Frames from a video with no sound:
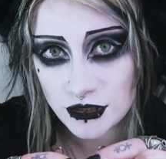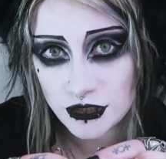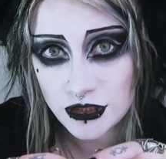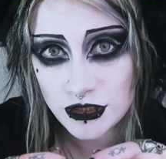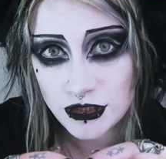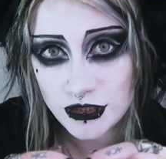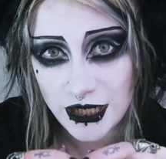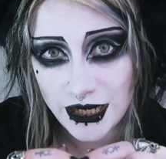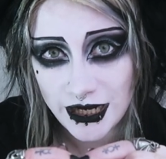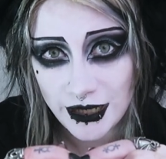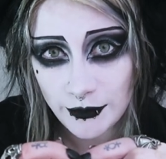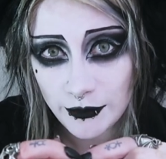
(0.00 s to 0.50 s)

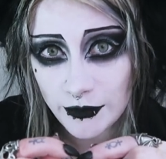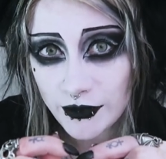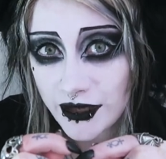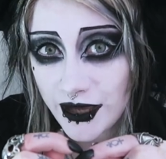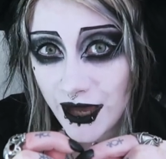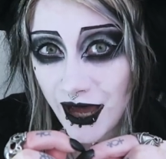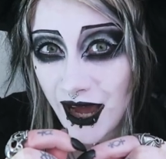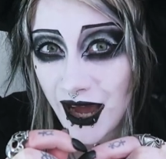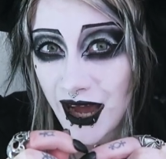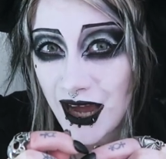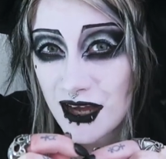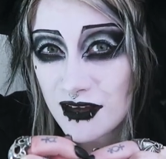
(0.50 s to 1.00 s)
shape
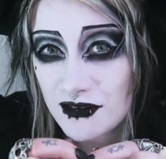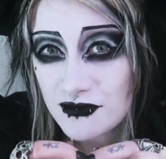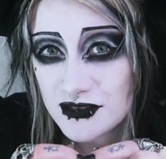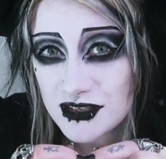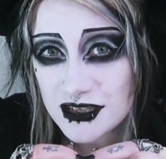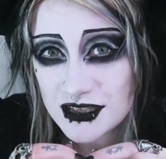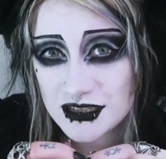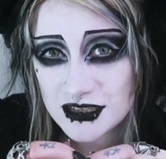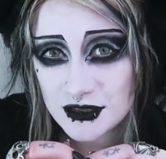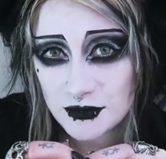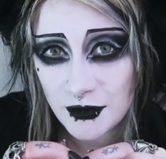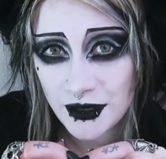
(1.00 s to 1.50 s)
carved
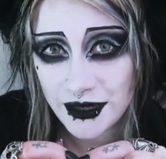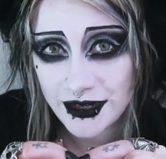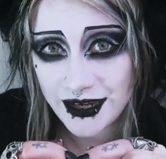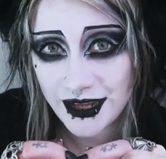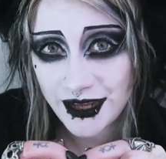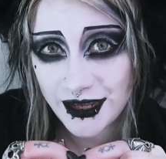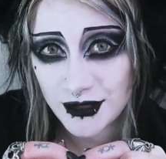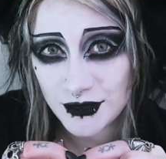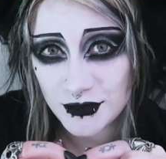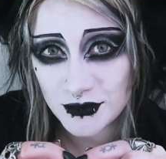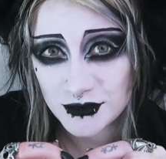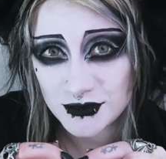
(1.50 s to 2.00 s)
into my
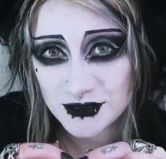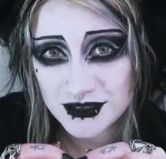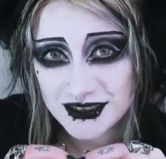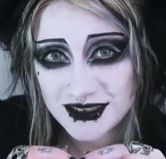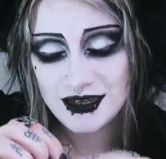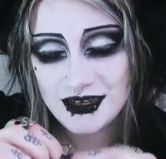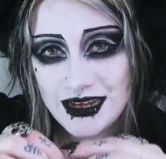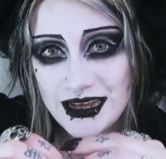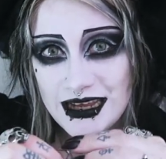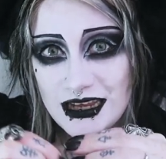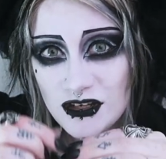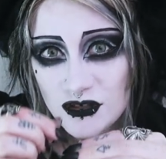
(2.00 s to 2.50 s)
nails
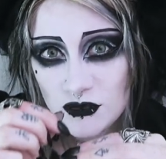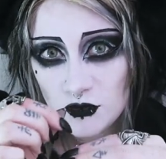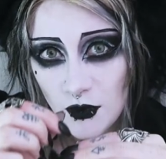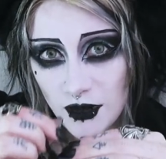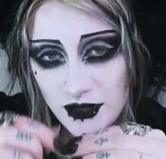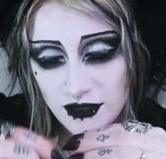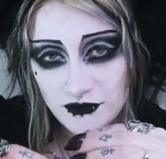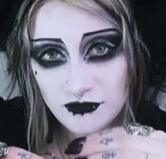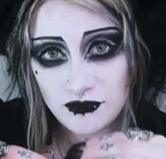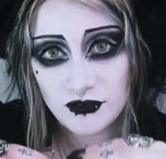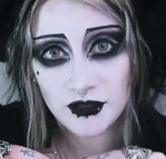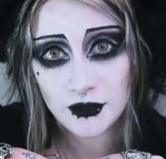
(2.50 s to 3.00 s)
and each
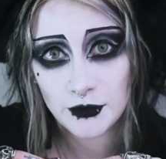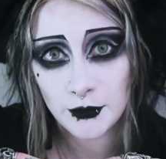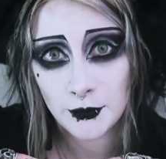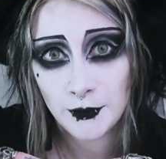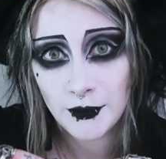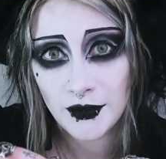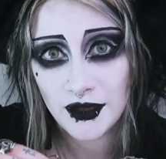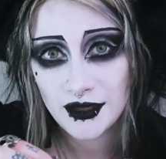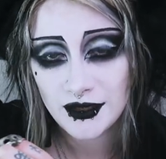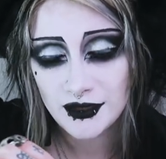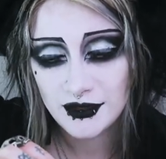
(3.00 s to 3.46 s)
one of them